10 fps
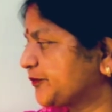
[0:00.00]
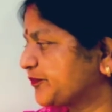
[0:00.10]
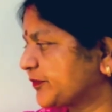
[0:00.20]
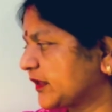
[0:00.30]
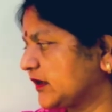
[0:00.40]

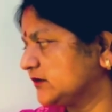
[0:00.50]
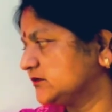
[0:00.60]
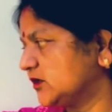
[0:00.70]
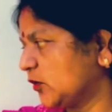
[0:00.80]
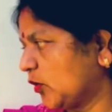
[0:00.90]
The
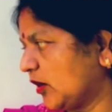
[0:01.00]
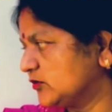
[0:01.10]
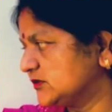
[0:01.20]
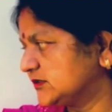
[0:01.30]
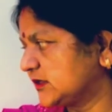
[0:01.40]
lady of the
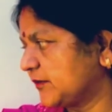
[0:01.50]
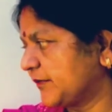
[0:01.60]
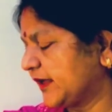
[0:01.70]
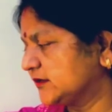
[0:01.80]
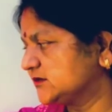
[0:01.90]
house
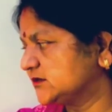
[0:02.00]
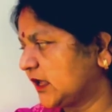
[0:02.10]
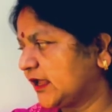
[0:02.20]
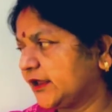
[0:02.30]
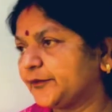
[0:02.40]
must
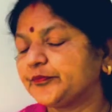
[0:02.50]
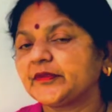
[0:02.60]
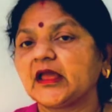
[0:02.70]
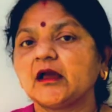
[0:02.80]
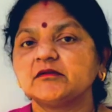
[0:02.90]
prepare
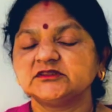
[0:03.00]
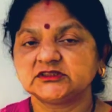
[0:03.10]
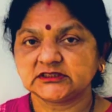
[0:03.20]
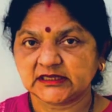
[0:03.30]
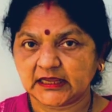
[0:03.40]

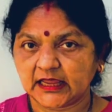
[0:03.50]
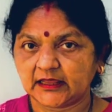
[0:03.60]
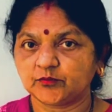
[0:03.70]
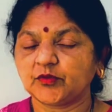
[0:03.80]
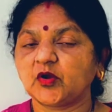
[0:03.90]
sandwiches
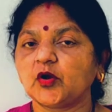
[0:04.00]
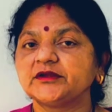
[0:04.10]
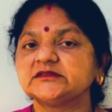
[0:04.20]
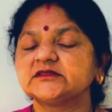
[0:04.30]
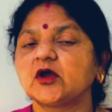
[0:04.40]
on the
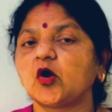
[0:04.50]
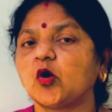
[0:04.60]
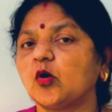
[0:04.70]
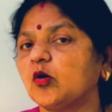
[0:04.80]
occasion